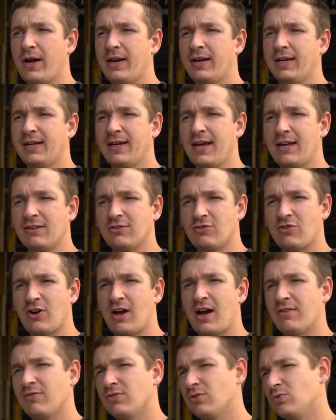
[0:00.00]
and a guest
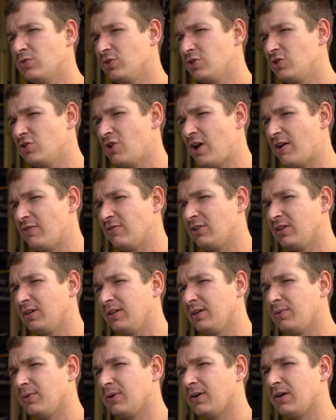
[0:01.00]
driver who
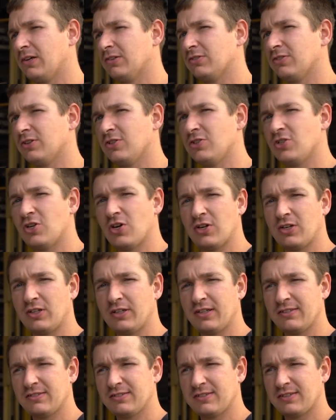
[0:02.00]
generally was a
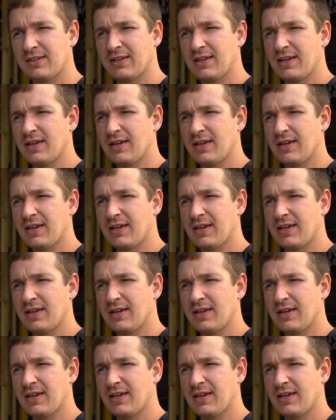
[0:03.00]
journalist.